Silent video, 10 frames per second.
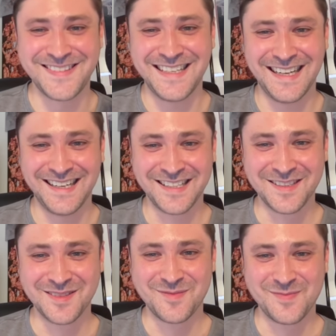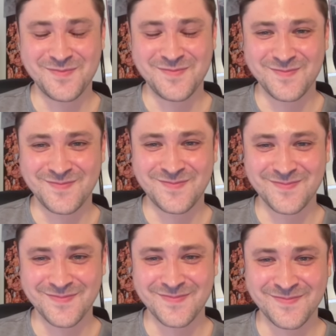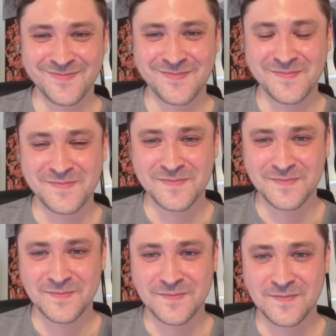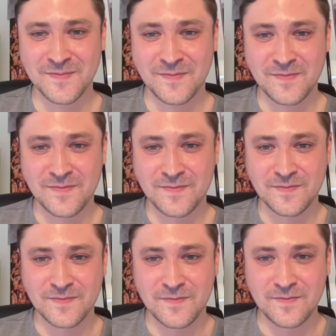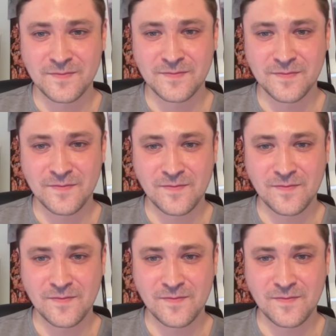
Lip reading: This person isn't speaking.